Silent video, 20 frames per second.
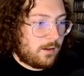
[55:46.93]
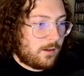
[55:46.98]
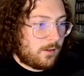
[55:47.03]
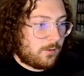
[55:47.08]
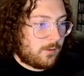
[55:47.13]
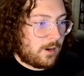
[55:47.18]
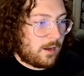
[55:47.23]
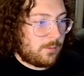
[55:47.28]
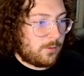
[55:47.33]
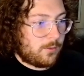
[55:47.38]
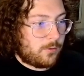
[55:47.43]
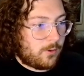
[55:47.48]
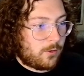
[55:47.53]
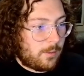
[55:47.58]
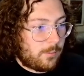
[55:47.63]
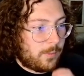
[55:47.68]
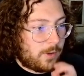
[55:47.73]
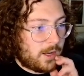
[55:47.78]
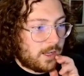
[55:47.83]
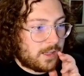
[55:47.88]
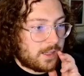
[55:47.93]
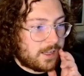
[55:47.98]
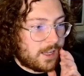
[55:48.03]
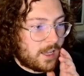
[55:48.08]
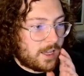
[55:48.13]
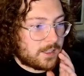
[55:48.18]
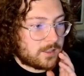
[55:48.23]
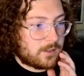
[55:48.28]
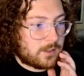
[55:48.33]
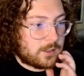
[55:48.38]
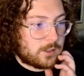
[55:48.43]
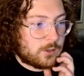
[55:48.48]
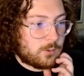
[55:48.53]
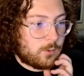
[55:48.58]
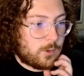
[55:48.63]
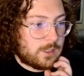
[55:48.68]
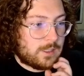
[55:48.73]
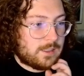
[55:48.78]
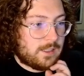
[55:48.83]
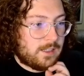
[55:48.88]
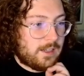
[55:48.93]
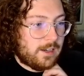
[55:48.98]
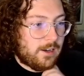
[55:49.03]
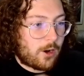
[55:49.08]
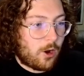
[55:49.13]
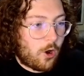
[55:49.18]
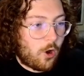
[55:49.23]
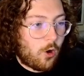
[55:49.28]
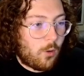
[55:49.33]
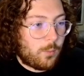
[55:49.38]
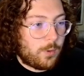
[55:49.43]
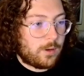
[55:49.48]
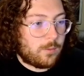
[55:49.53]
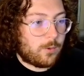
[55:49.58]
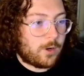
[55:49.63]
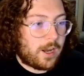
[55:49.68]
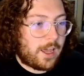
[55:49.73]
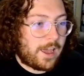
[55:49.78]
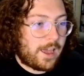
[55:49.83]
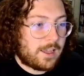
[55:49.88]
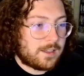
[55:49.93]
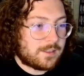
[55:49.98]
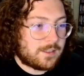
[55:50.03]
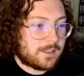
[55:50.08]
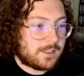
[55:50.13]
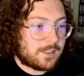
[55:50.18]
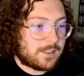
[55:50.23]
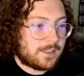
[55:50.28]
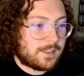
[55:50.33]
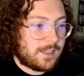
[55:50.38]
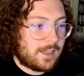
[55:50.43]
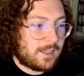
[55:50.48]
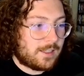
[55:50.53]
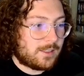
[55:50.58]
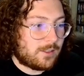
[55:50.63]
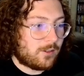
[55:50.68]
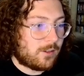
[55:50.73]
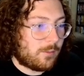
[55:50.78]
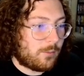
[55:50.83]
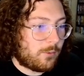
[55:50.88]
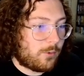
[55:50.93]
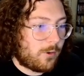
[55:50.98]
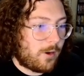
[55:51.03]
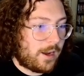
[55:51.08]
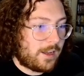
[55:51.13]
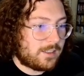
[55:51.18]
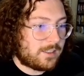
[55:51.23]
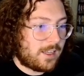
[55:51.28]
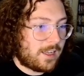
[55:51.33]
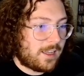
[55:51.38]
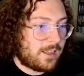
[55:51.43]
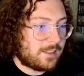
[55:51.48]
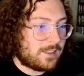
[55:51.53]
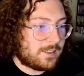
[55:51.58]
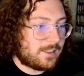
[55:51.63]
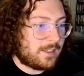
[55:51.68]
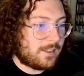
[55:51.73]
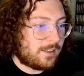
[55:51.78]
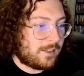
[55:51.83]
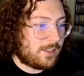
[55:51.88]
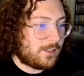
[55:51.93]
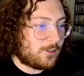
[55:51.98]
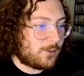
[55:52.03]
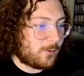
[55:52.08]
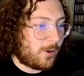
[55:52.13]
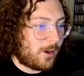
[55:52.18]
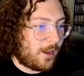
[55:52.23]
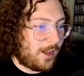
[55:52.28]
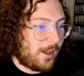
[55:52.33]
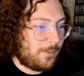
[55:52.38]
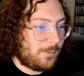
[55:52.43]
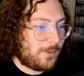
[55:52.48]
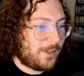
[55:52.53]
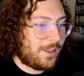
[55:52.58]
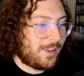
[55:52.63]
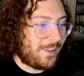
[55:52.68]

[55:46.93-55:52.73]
Right before I bought it, the guy accidentally twisted it open when I asked to see it, so the price instantly dropped.